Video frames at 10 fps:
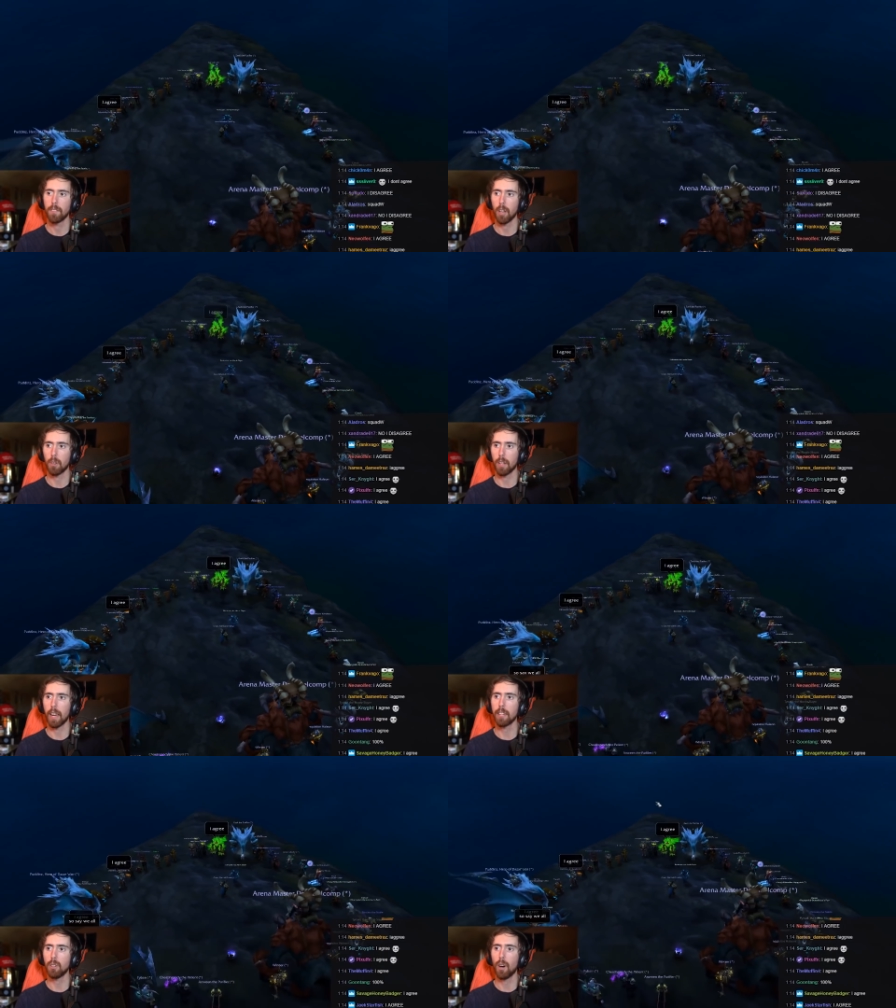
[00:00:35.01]
Okay?
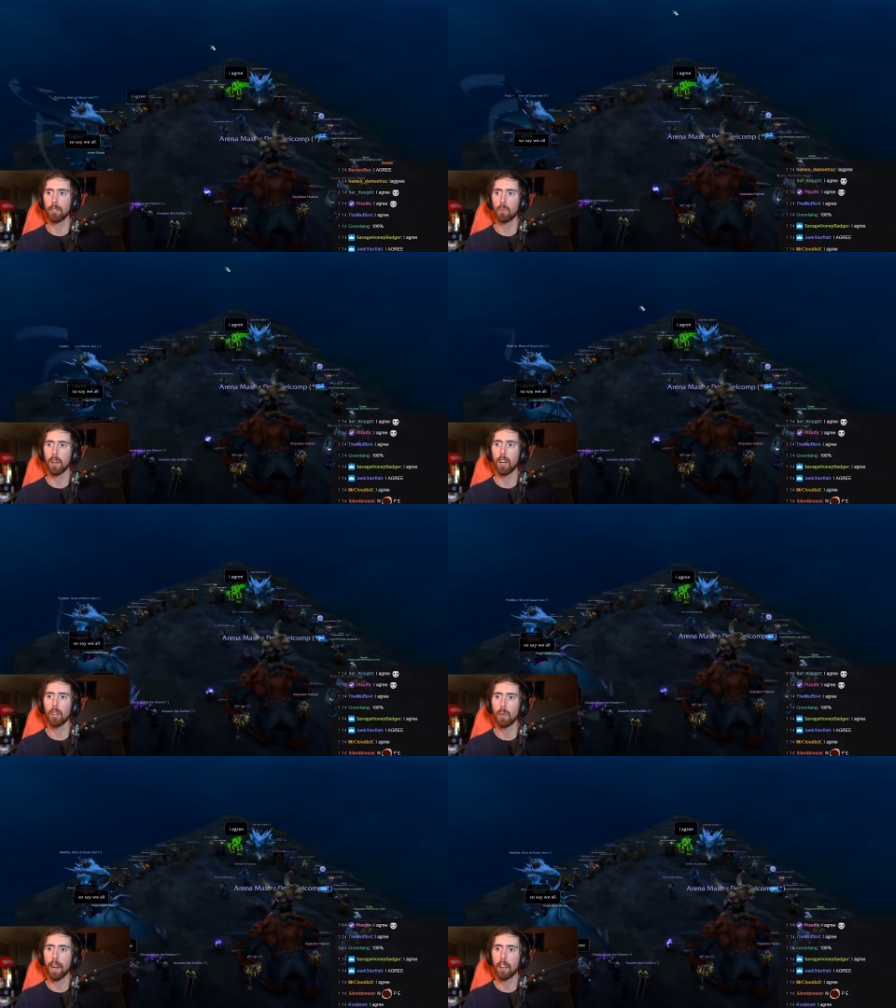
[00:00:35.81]
You don't have to run all the
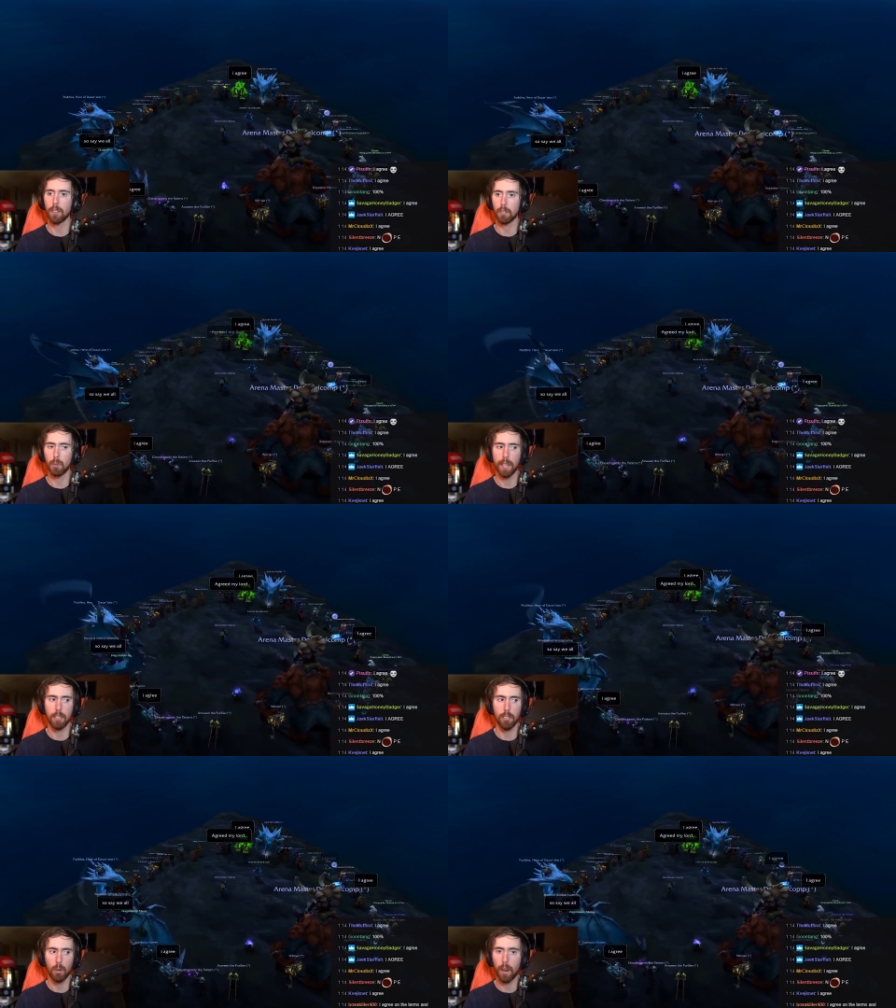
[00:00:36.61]
way out there, so we can
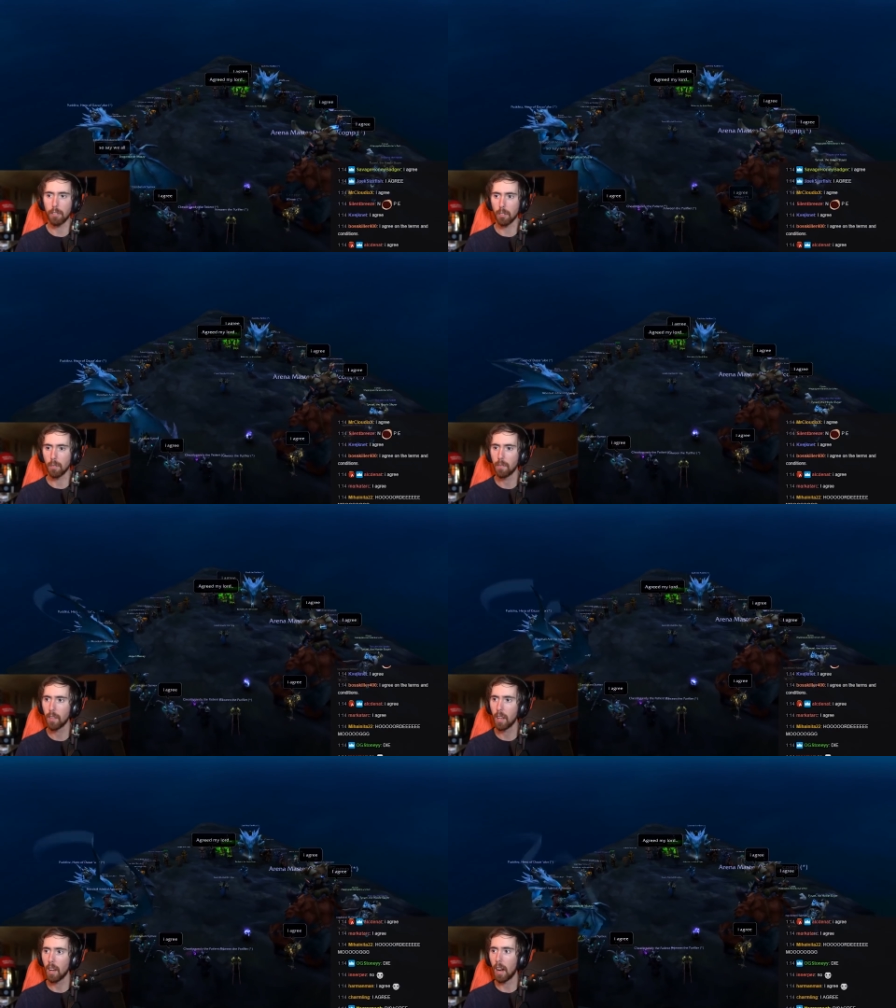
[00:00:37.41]
still res you.
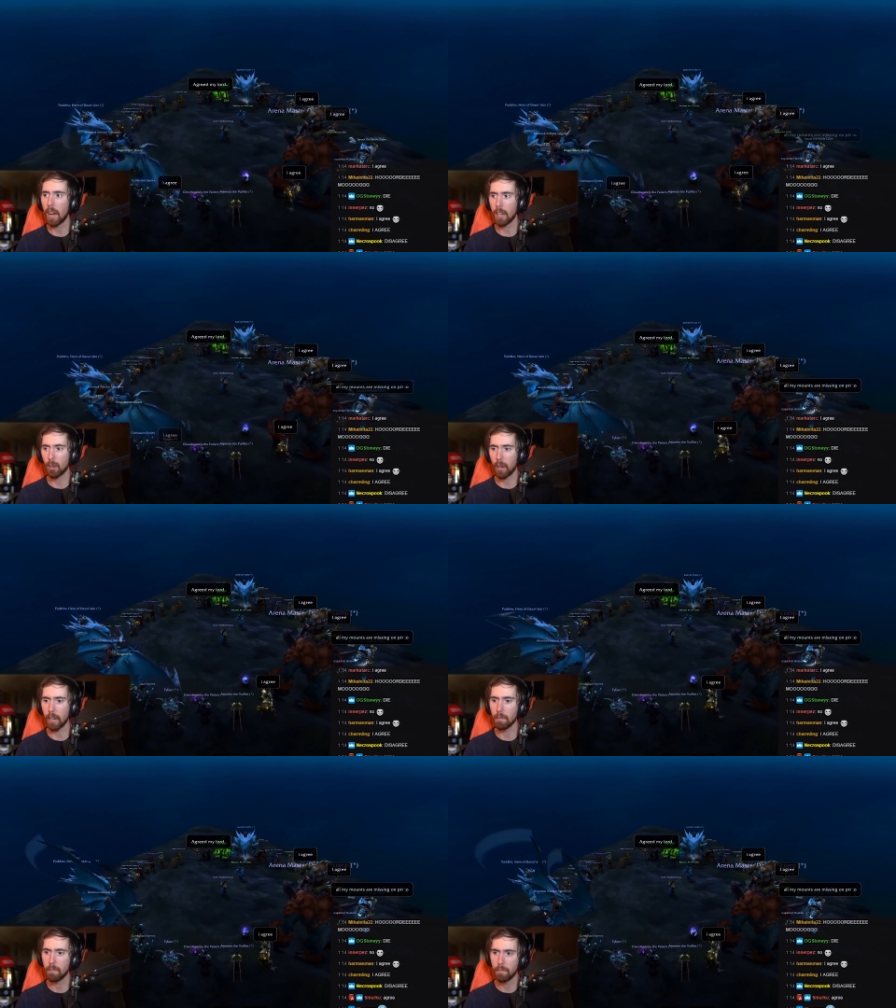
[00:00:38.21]
I agree.
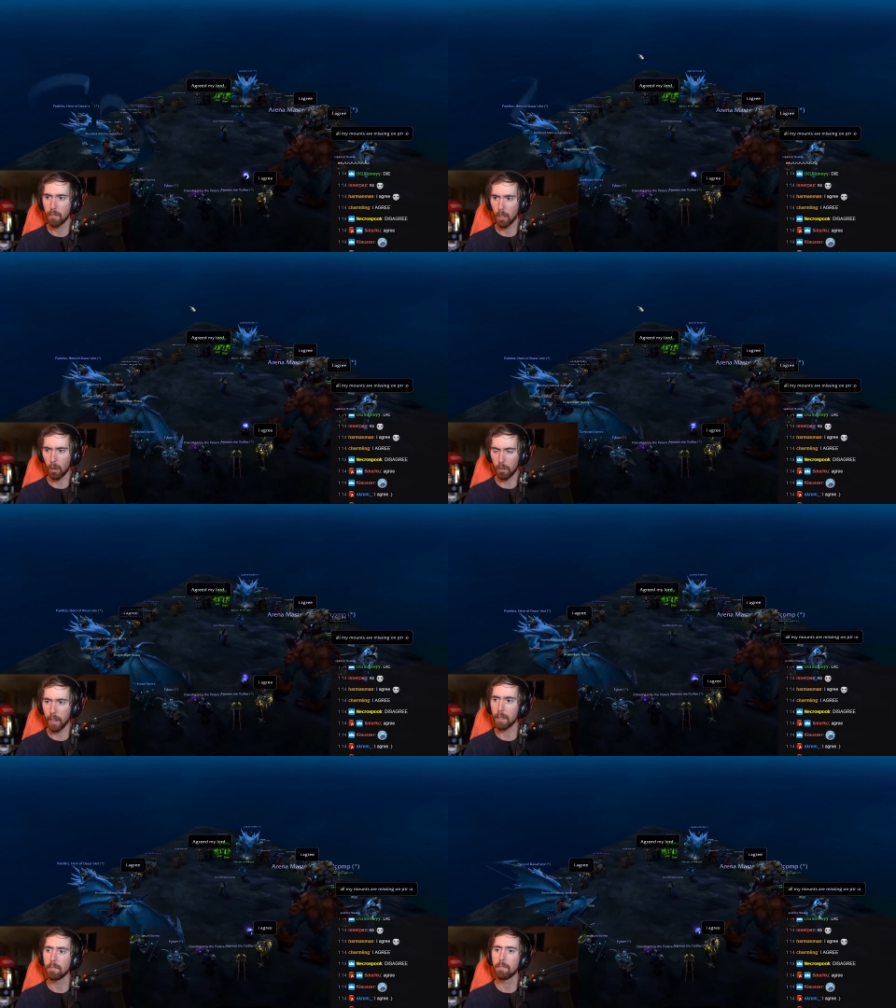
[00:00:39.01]

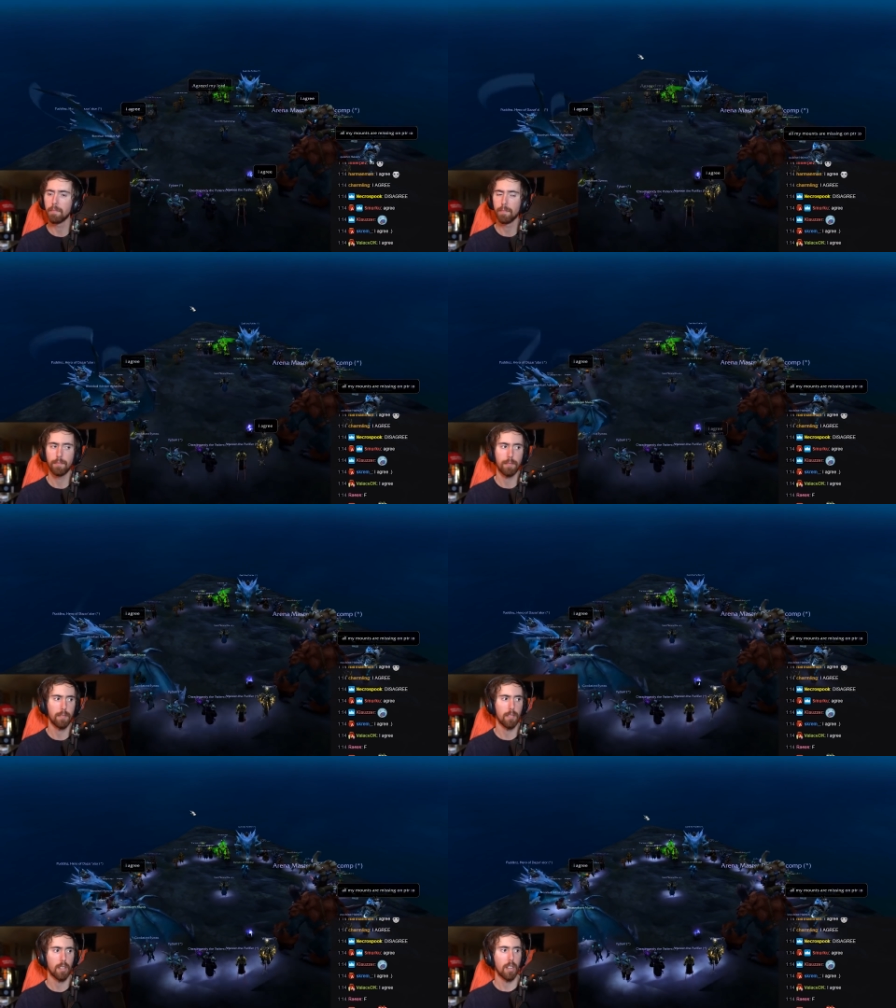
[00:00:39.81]
Okay.
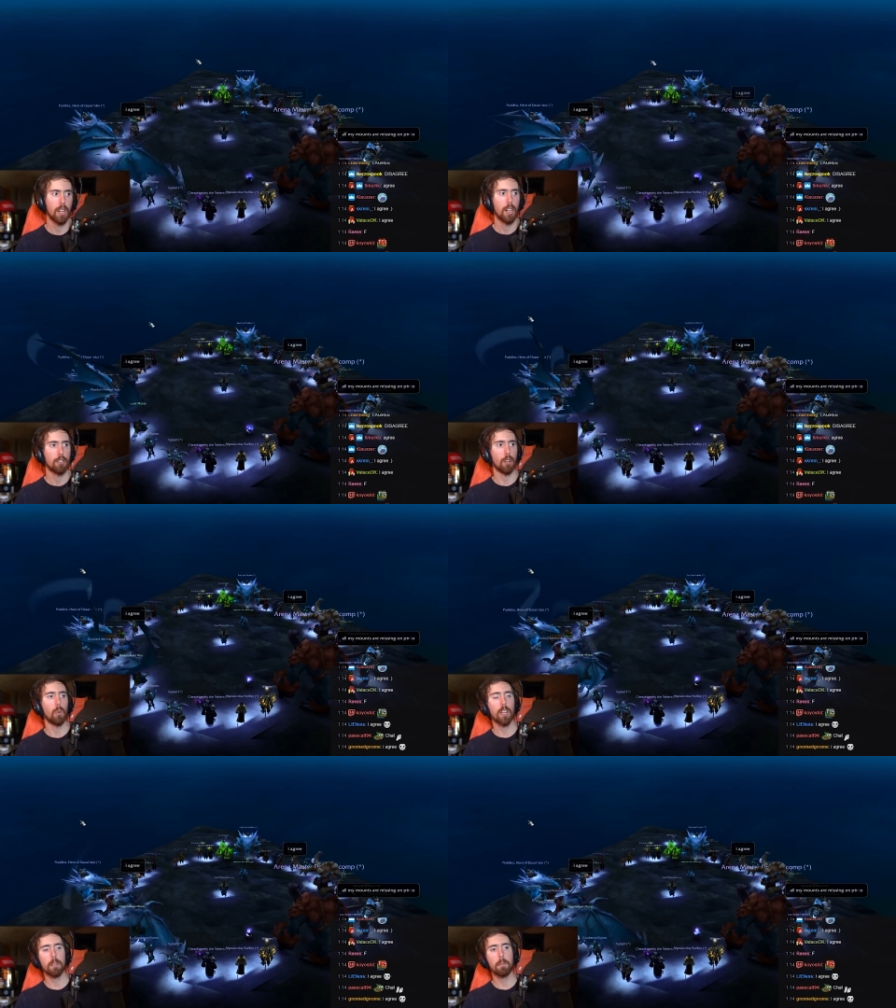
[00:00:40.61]
So
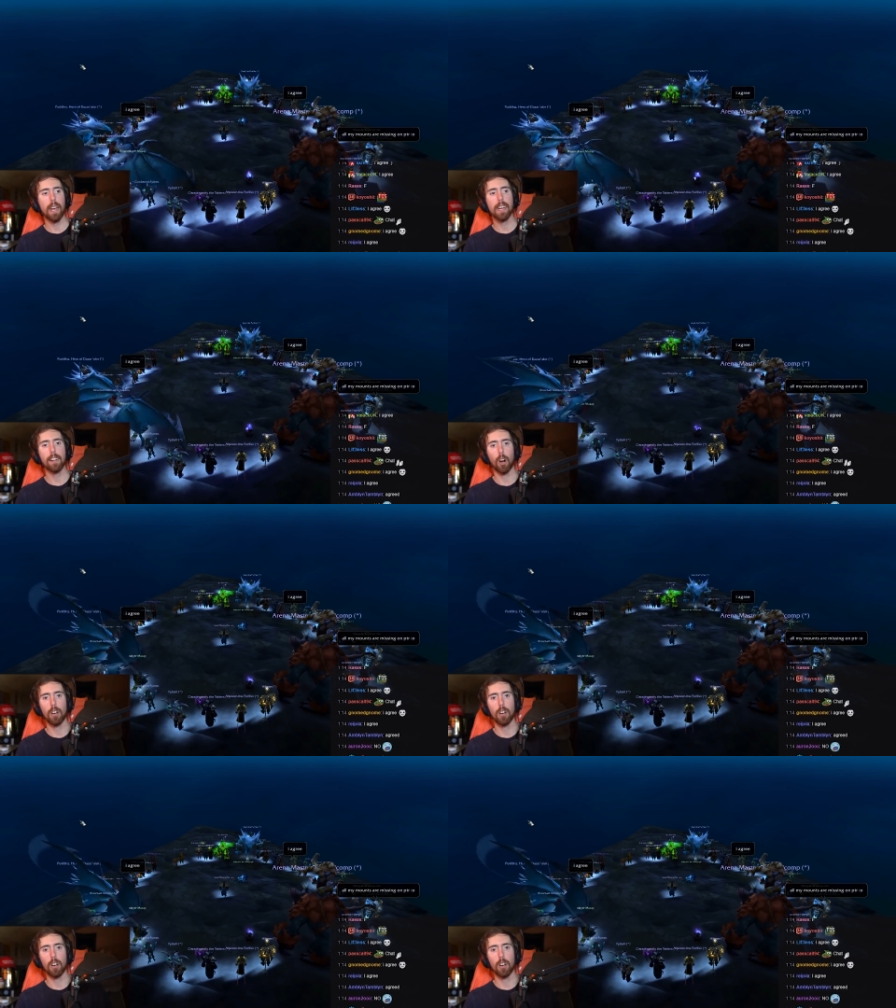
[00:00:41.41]
we have made our